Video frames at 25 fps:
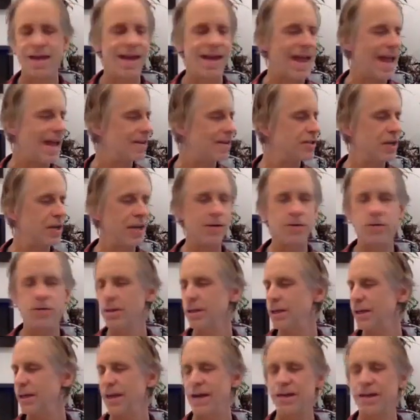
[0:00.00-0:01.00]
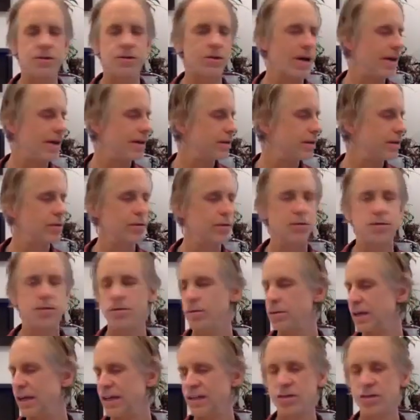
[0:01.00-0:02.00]
And generally, I try to
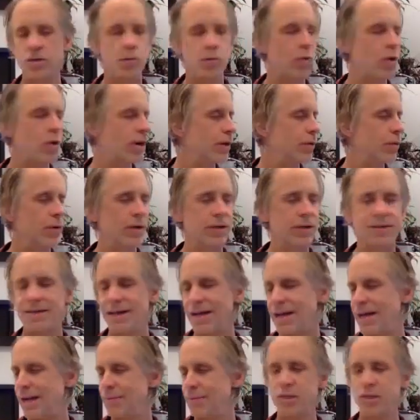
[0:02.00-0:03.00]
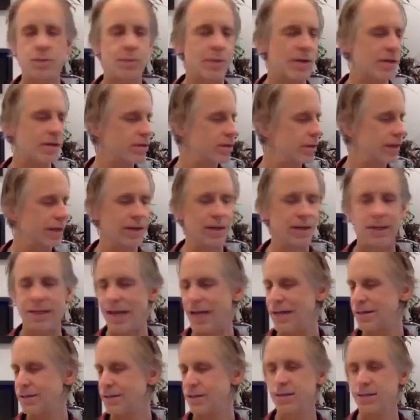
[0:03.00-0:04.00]
do like 21 times, especially in
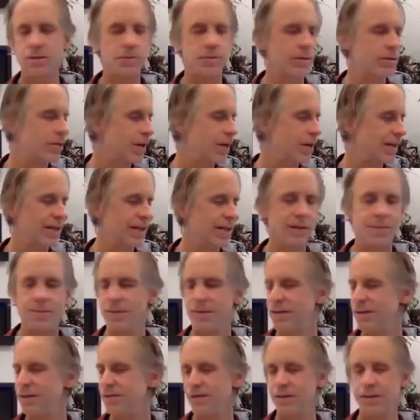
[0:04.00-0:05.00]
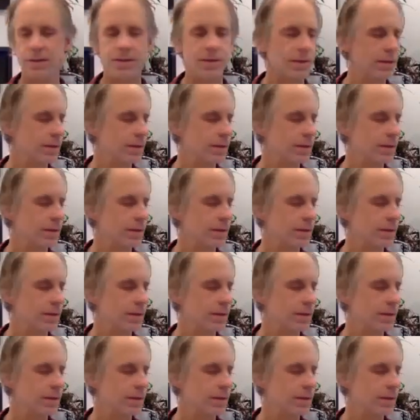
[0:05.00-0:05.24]
classes. We try to keep it even.